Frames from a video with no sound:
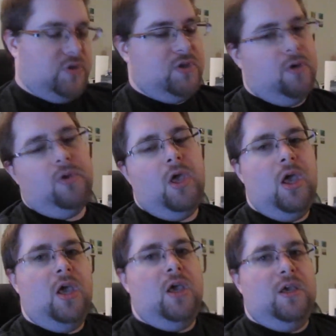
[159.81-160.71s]
So
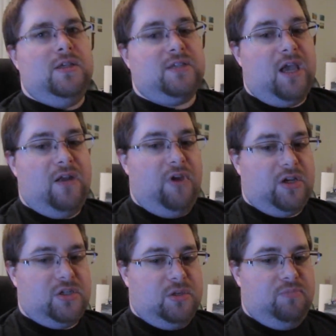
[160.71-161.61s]
it's kind of
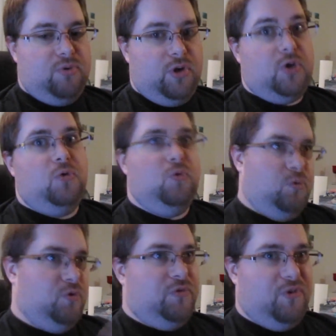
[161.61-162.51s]
actually pretty
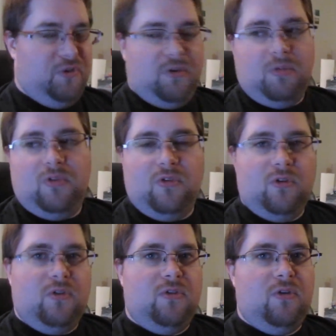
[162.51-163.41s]
cool as far as I'm
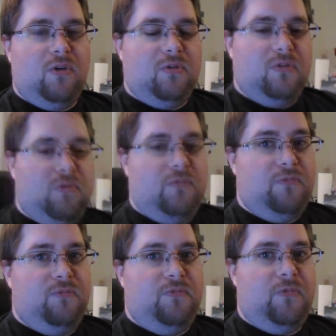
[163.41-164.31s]
concerned. So it's
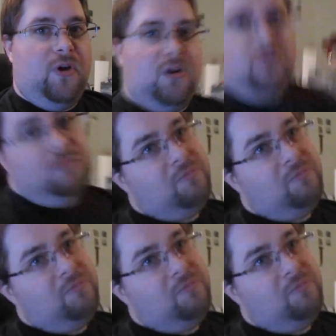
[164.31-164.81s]
fun